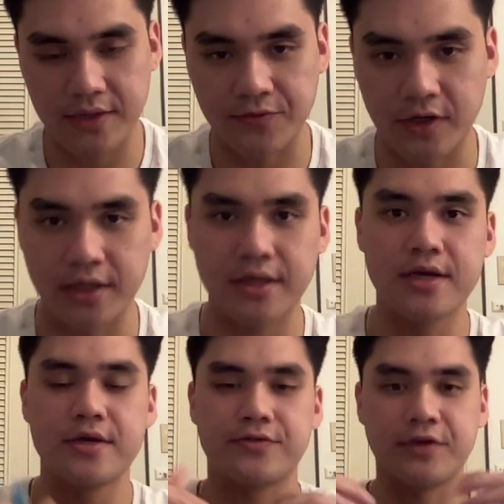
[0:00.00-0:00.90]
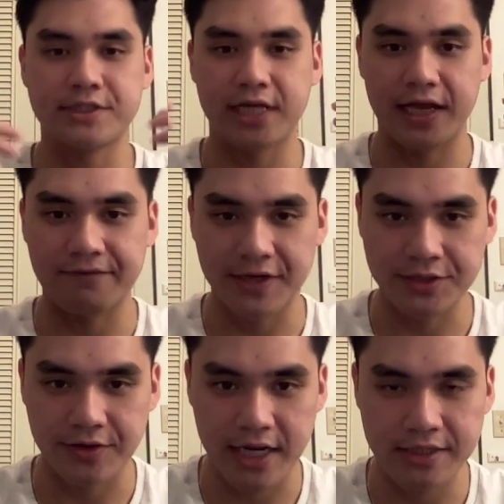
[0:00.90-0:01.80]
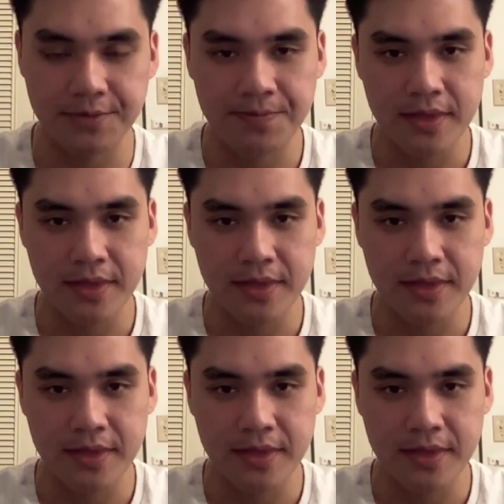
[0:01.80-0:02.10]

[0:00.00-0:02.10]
running real estate investor ads.